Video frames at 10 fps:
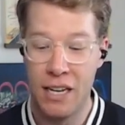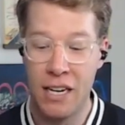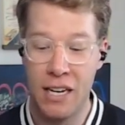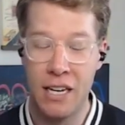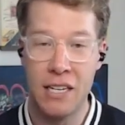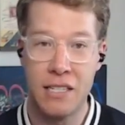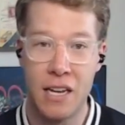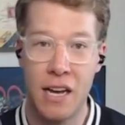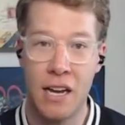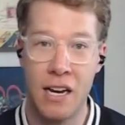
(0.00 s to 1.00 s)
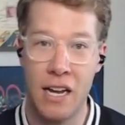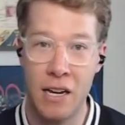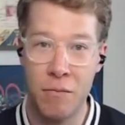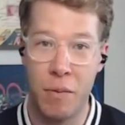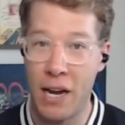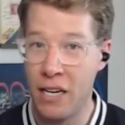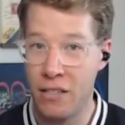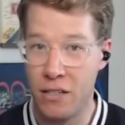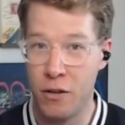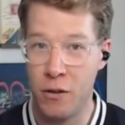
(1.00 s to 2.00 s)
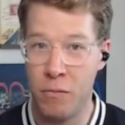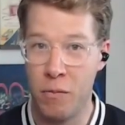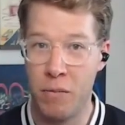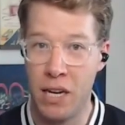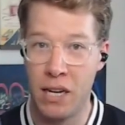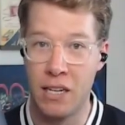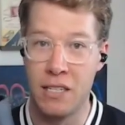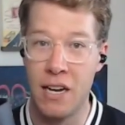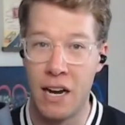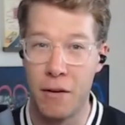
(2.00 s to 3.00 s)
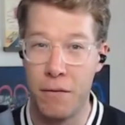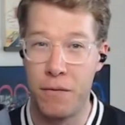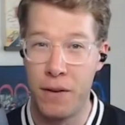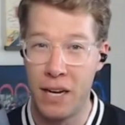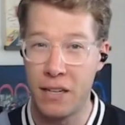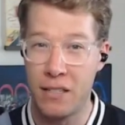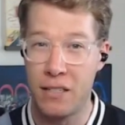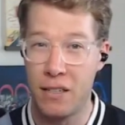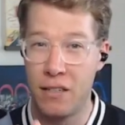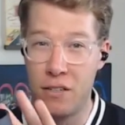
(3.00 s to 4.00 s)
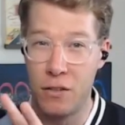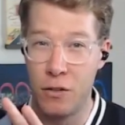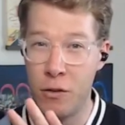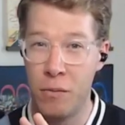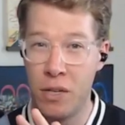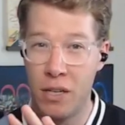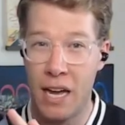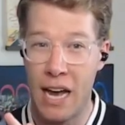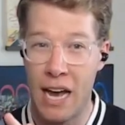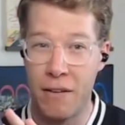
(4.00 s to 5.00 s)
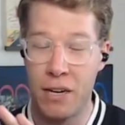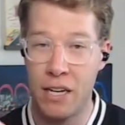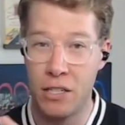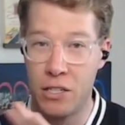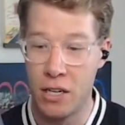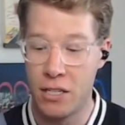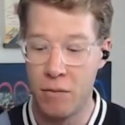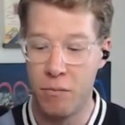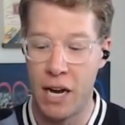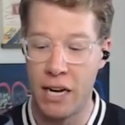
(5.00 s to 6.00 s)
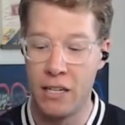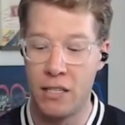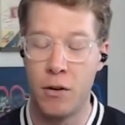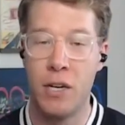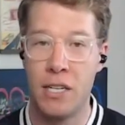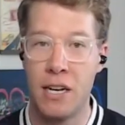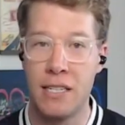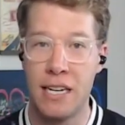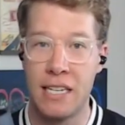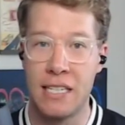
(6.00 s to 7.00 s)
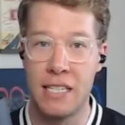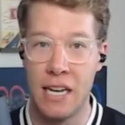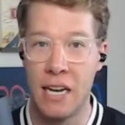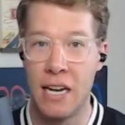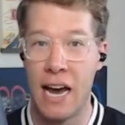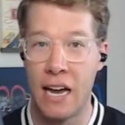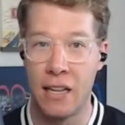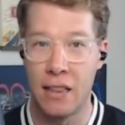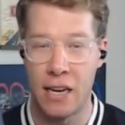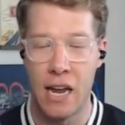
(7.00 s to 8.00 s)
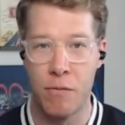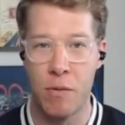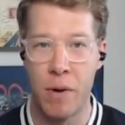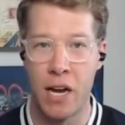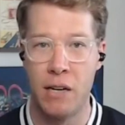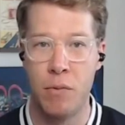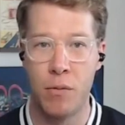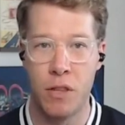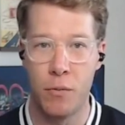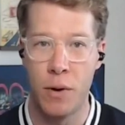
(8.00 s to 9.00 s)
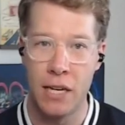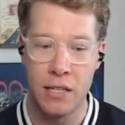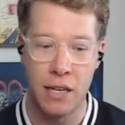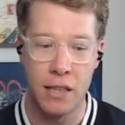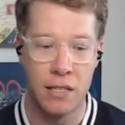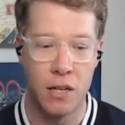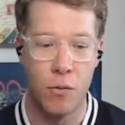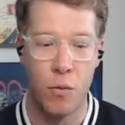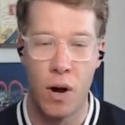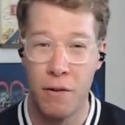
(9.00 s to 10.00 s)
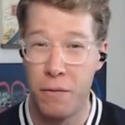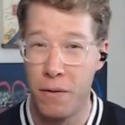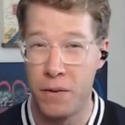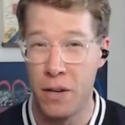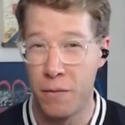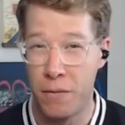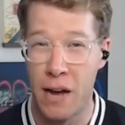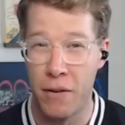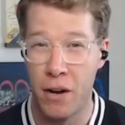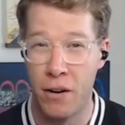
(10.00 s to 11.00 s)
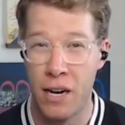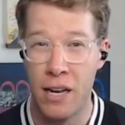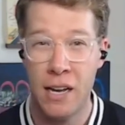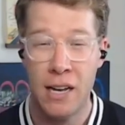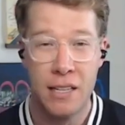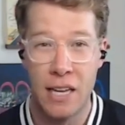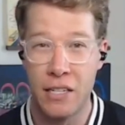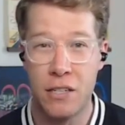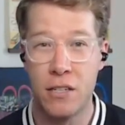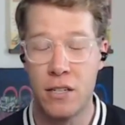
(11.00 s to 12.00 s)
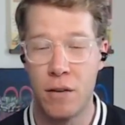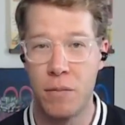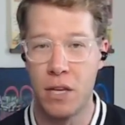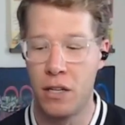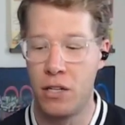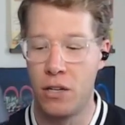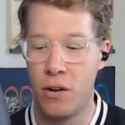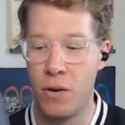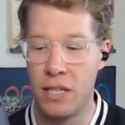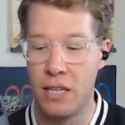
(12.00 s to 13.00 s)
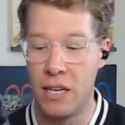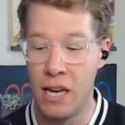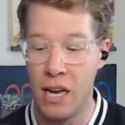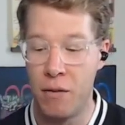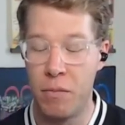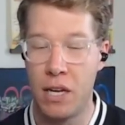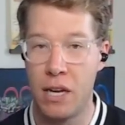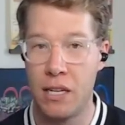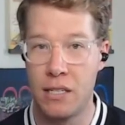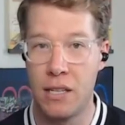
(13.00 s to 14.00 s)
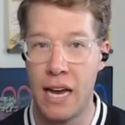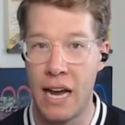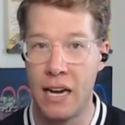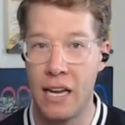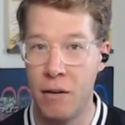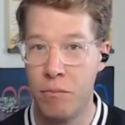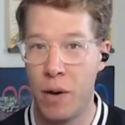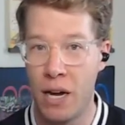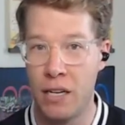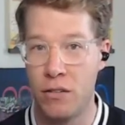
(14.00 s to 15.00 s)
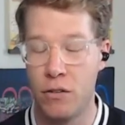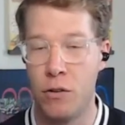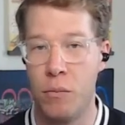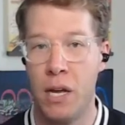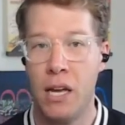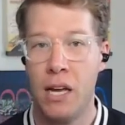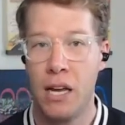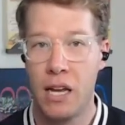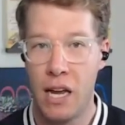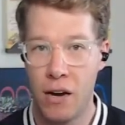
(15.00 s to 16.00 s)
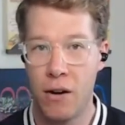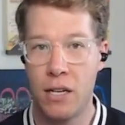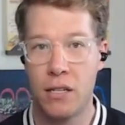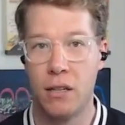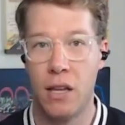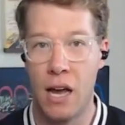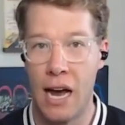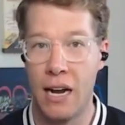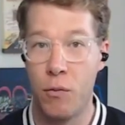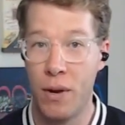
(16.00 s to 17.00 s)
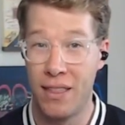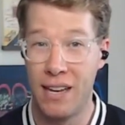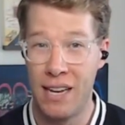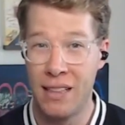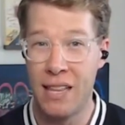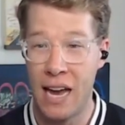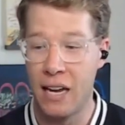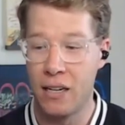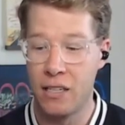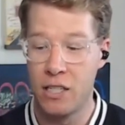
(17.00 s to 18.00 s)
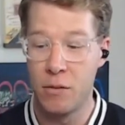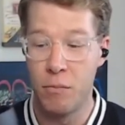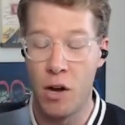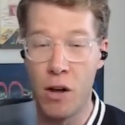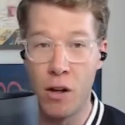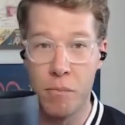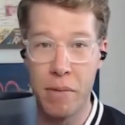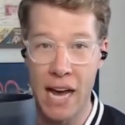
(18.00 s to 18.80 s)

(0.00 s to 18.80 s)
It is an in-body zoom, meaning it's not a fixed zoom, having it just in body. So it does extend out of the camera body, but with a range like this, a 150 to 500, that's just something that you're going to get because that in-body zoom carries a lot within that small